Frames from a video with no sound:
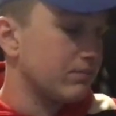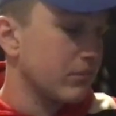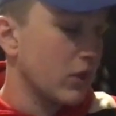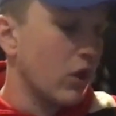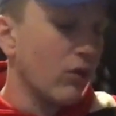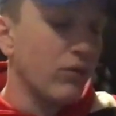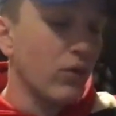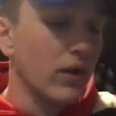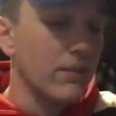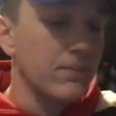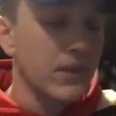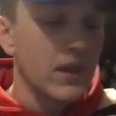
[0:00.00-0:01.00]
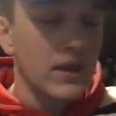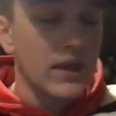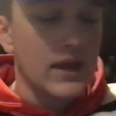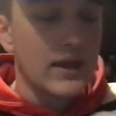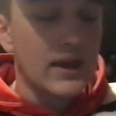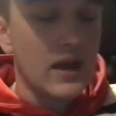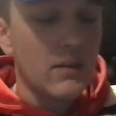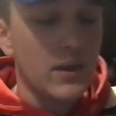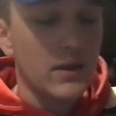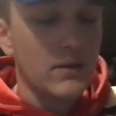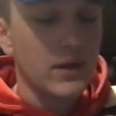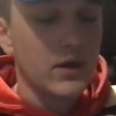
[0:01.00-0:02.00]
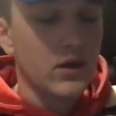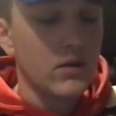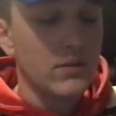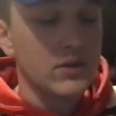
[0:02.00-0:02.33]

go for it. And now my current